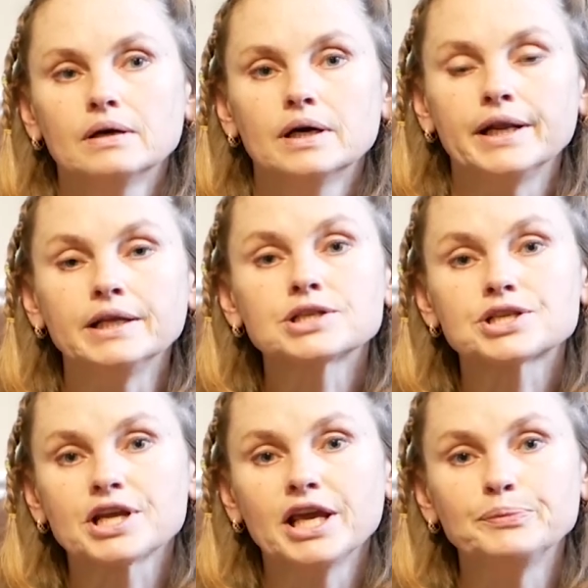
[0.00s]

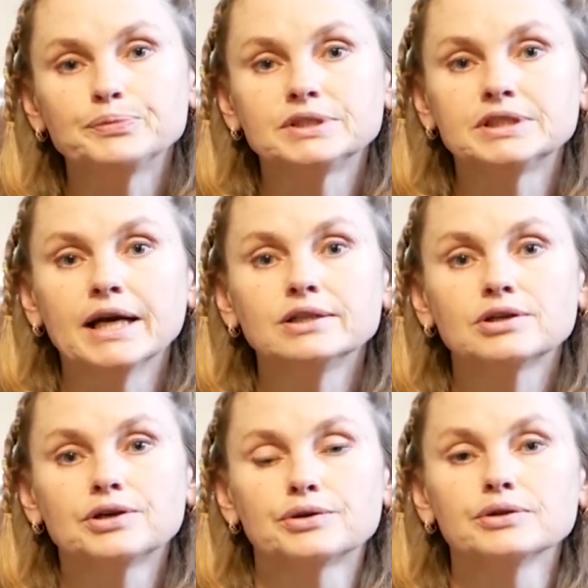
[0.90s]
ring-shaped tight
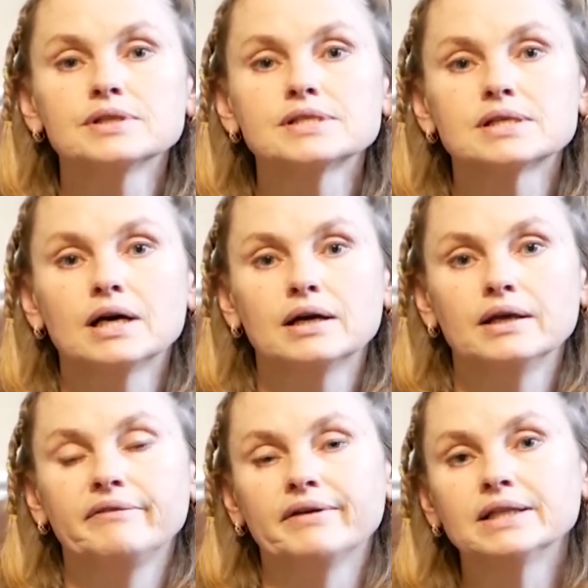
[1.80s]
curls
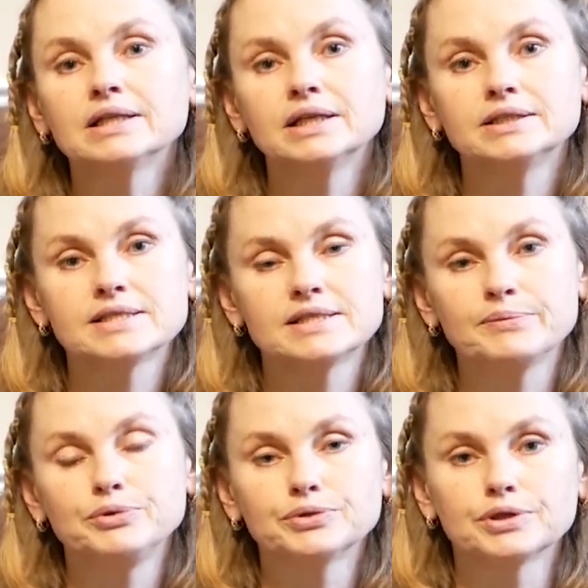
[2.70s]
evenly
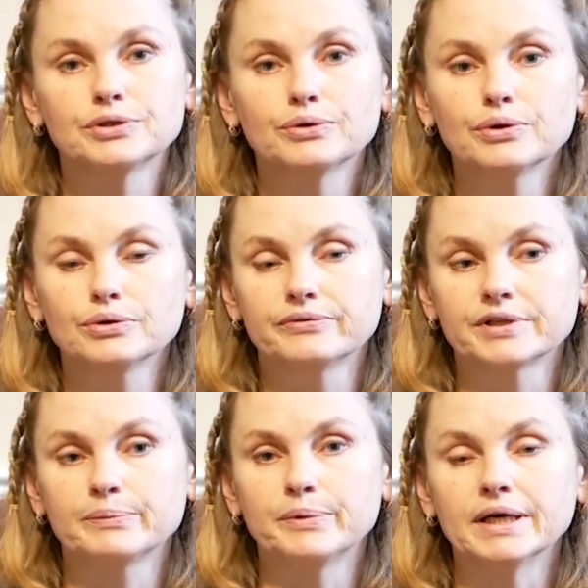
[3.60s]
distributed all over
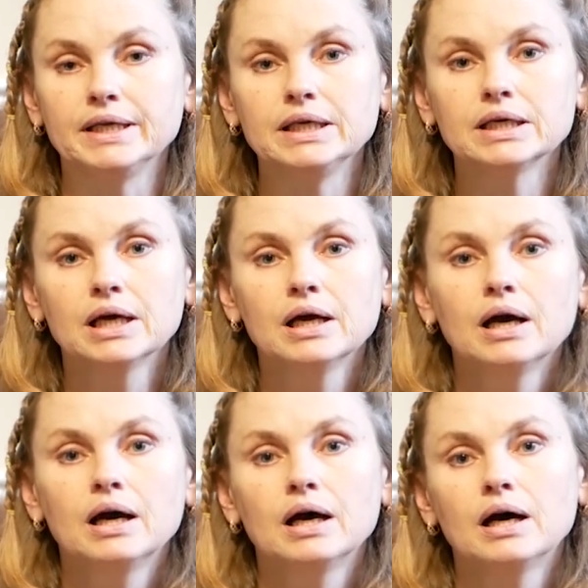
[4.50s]
the body.
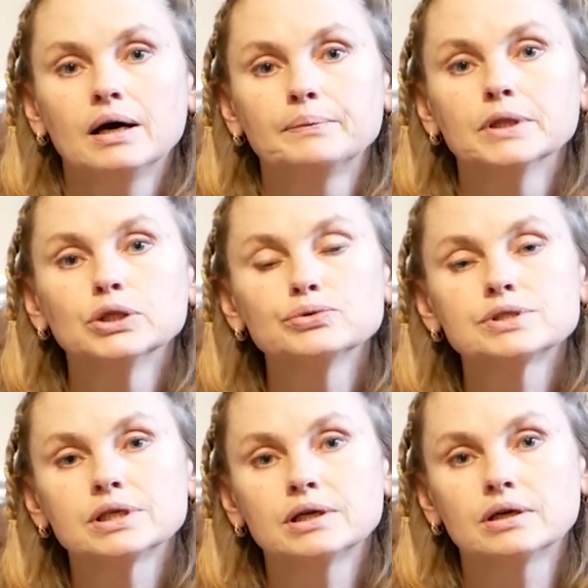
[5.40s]

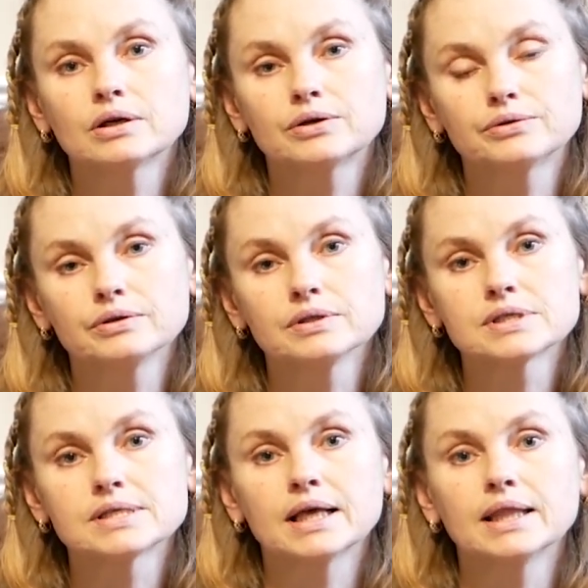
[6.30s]
Looser
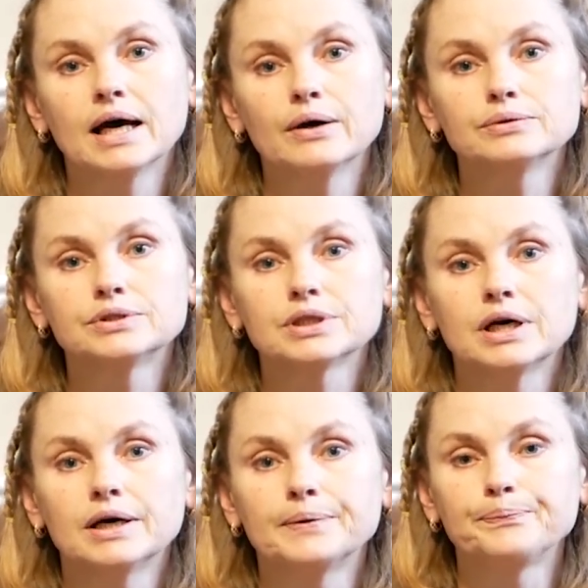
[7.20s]
curls allowed
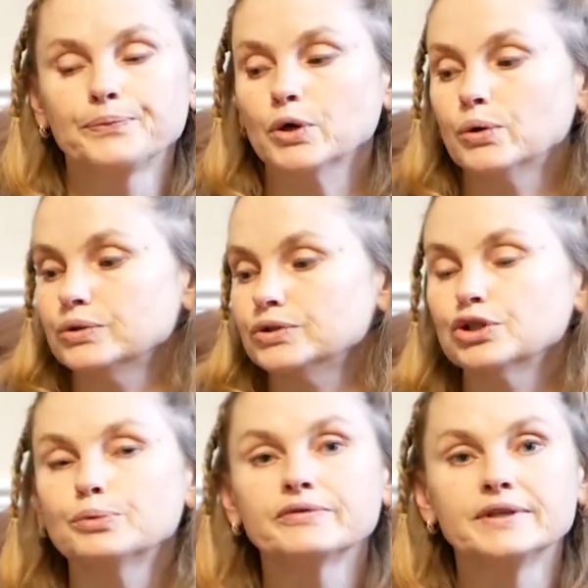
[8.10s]
on
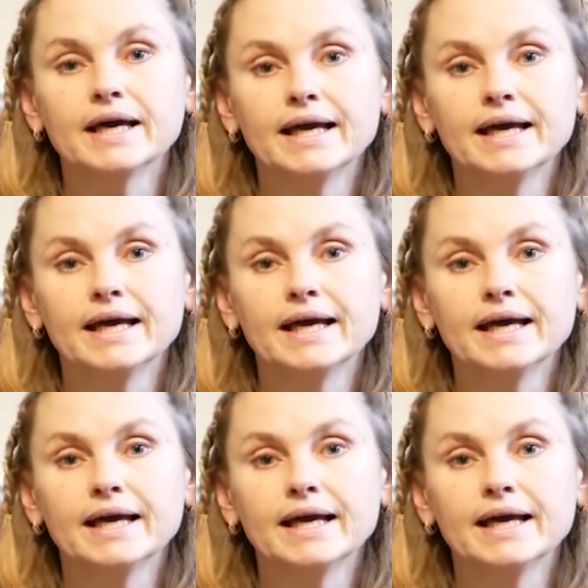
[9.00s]
top of the